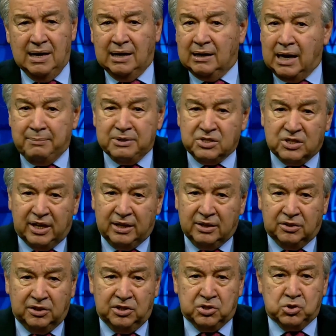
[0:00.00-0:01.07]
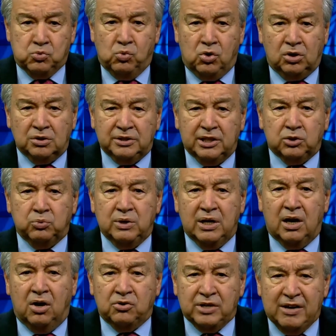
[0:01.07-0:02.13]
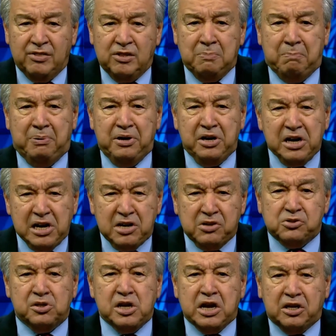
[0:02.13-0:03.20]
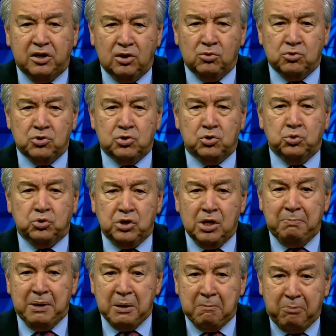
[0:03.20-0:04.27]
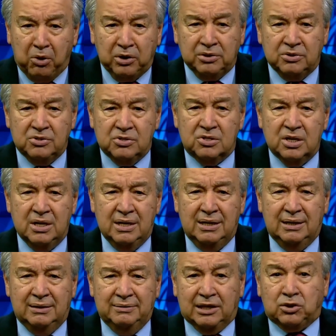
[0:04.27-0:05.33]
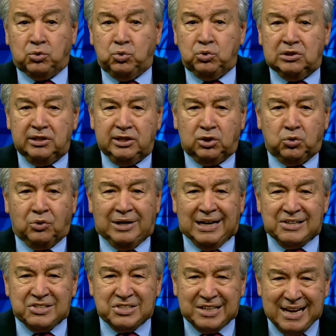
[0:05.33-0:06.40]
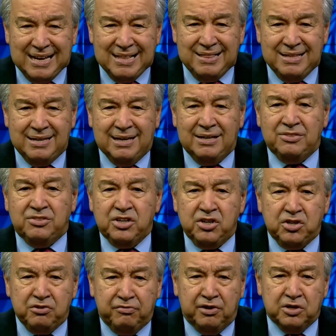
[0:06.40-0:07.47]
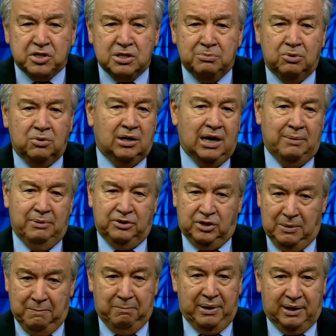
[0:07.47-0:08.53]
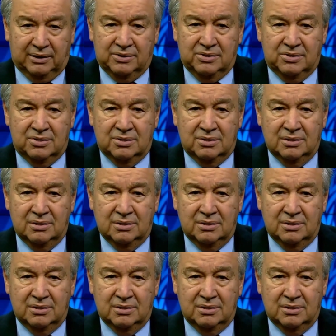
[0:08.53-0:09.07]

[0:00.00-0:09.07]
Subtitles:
Climate scientists warn that we are already perilously close to tipping points that could lead to cascading and irreversible climate impacts.